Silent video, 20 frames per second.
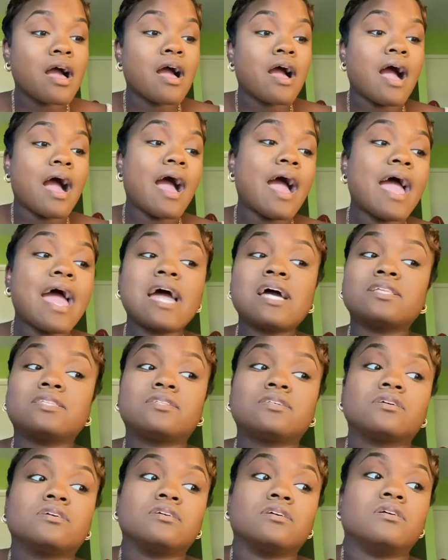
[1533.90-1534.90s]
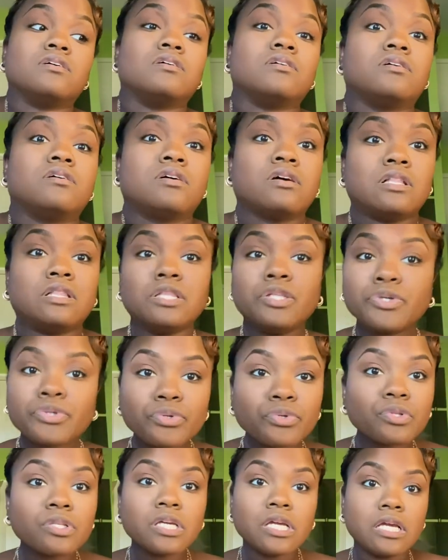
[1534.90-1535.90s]
I had to
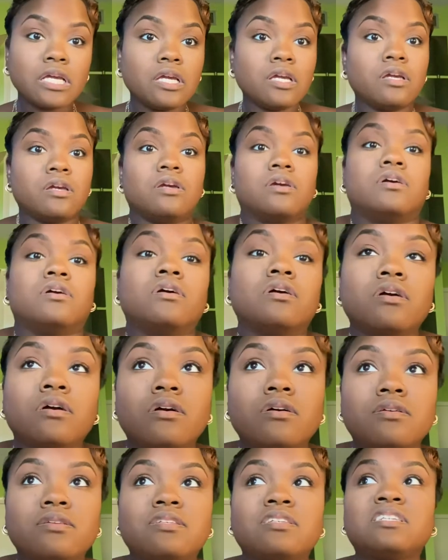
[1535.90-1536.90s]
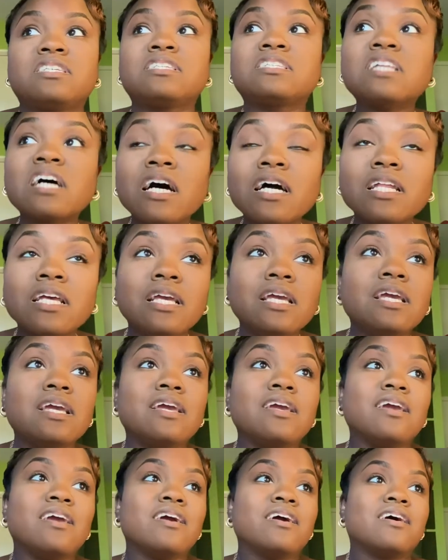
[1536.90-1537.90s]
literally
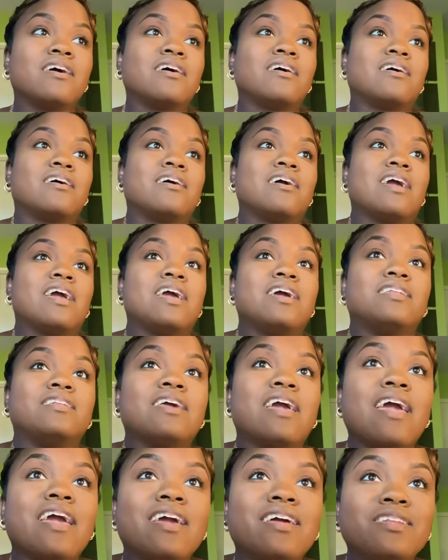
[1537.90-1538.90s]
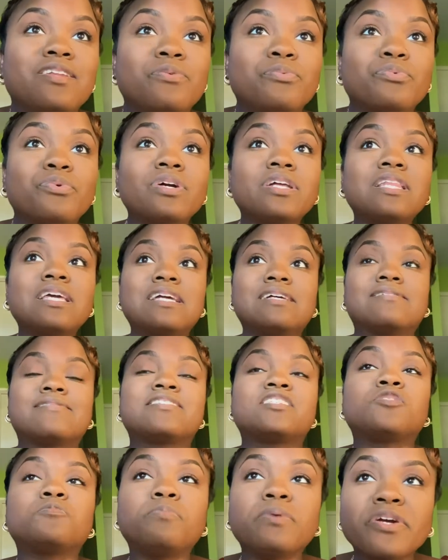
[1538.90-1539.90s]
study and really
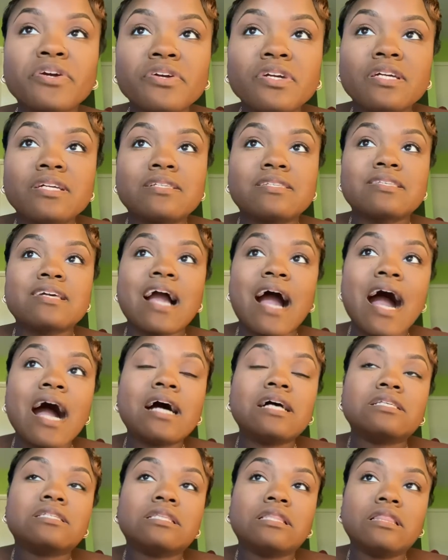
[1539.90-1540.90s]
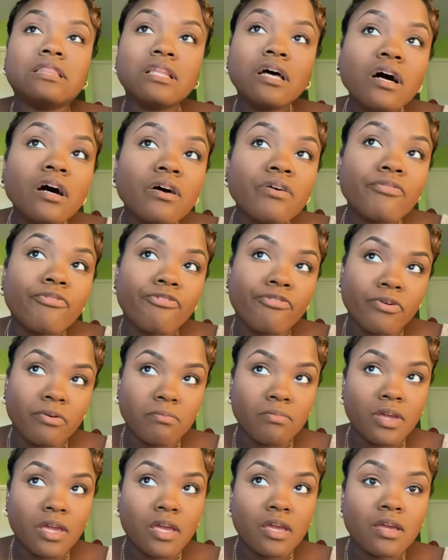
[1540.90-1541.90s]
experience God's love for
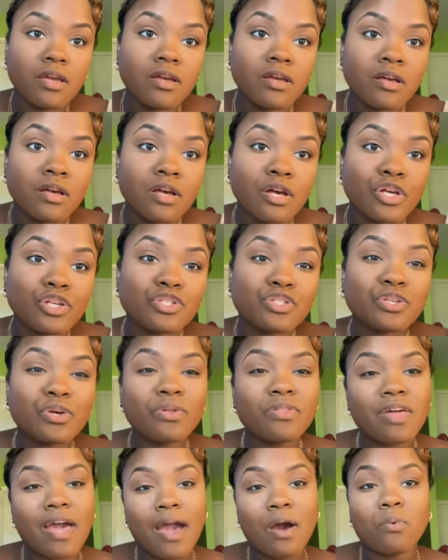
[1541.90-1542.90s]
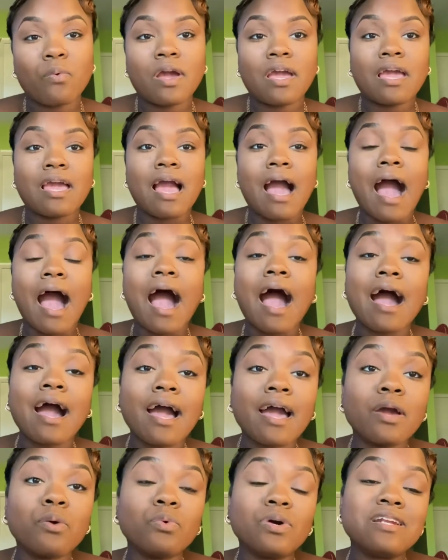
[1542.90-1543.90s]
me, so that way
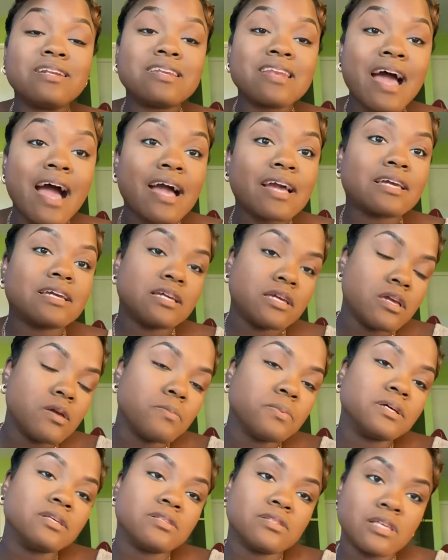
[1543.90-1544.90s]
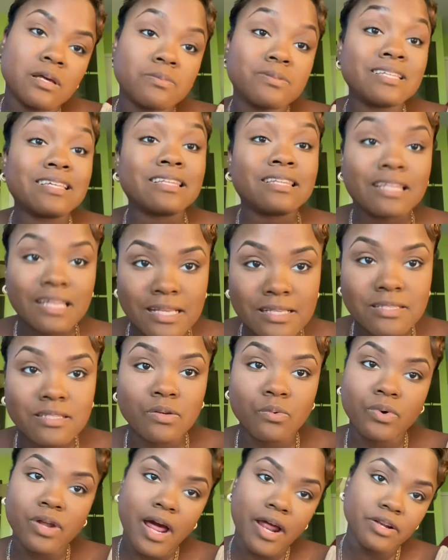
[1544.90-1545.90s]
I would not keep accepting less
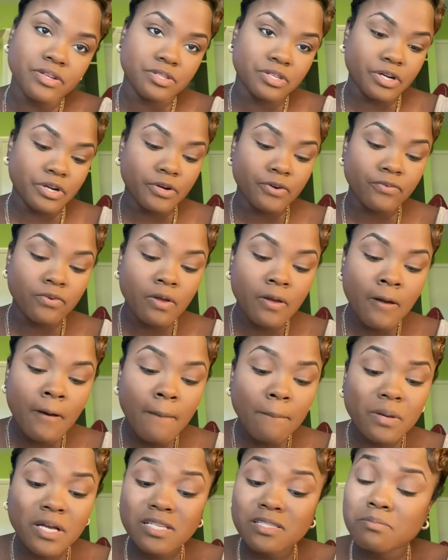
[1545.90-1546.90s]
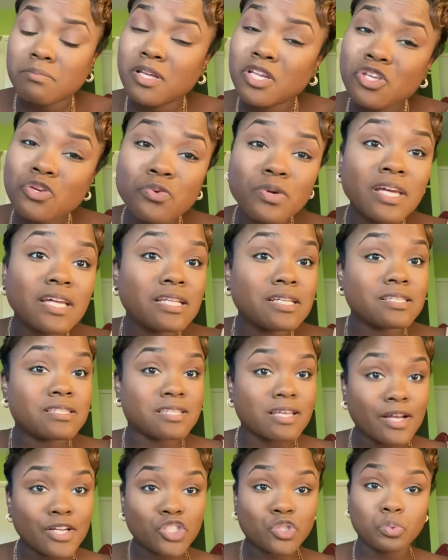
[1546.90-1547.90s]
than what I deserve. Because the minute you get in
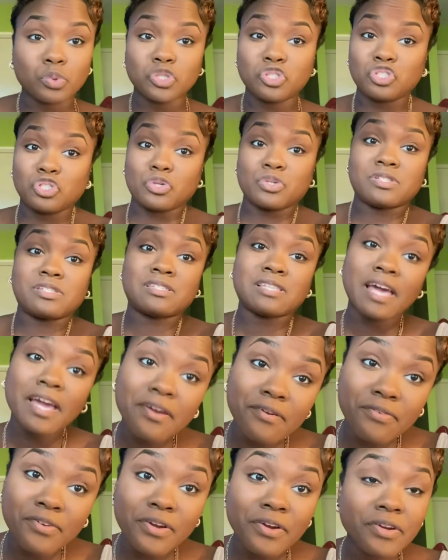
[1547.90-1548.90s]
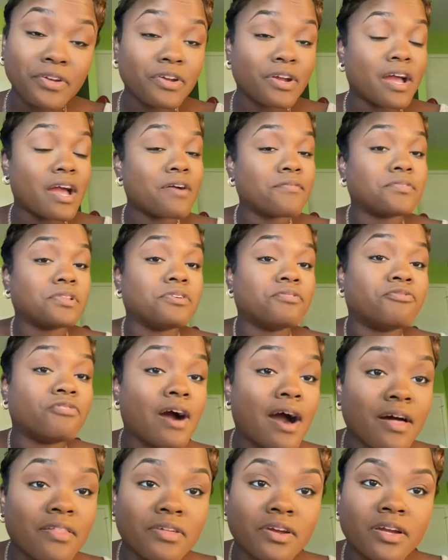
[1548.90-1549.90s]
touch with your Savior, your Heavenly
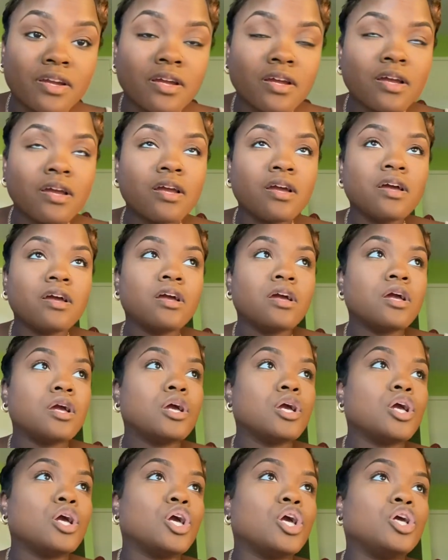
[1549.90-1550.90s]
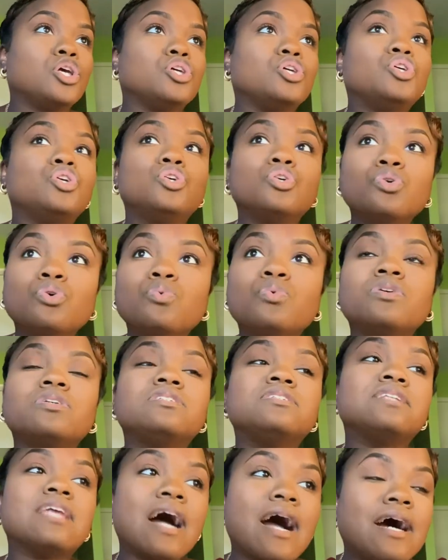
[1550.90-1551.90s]
Father, you will
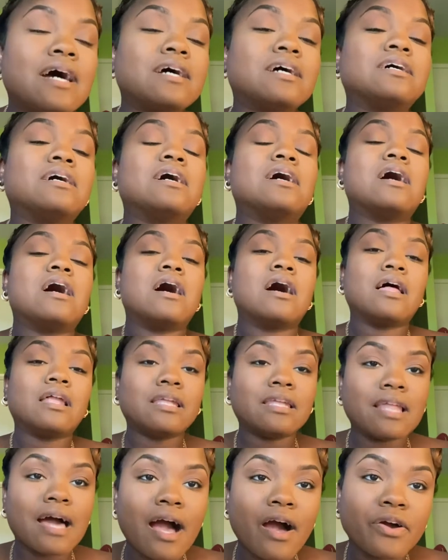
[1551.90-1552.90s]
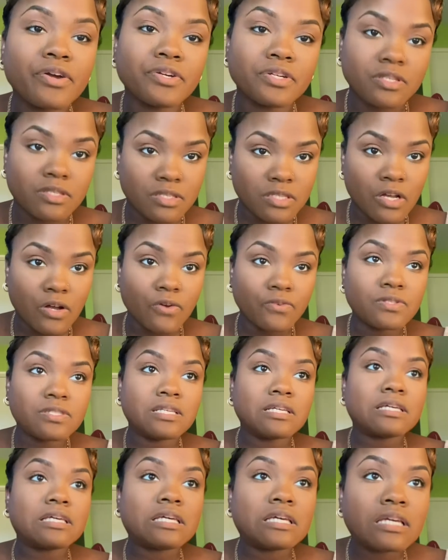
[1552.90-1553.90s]
not allow yourself to
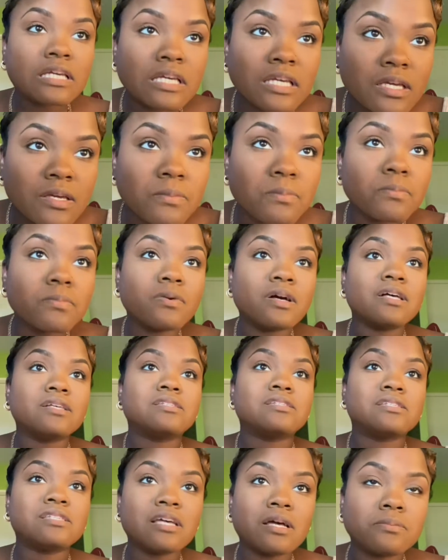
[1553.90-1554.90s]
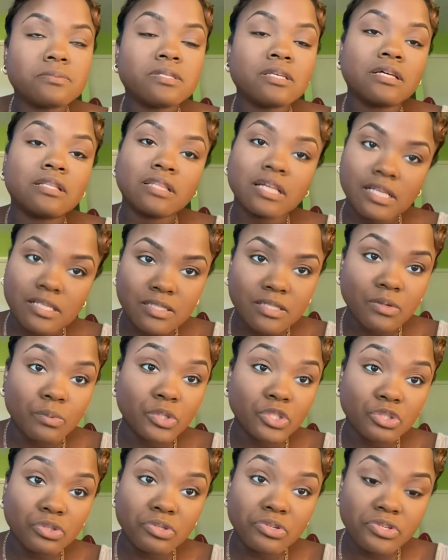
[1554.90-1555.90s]
keep accepting less than
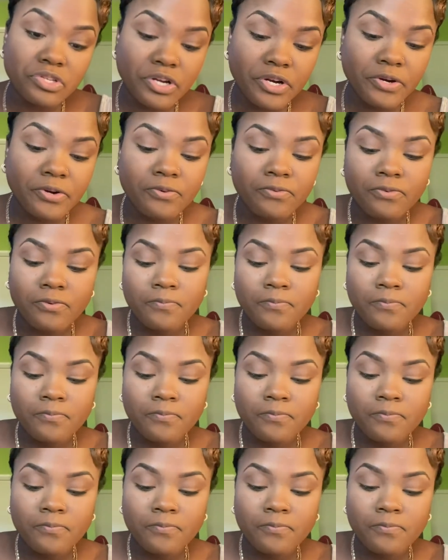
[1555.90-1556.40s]
what you deserve.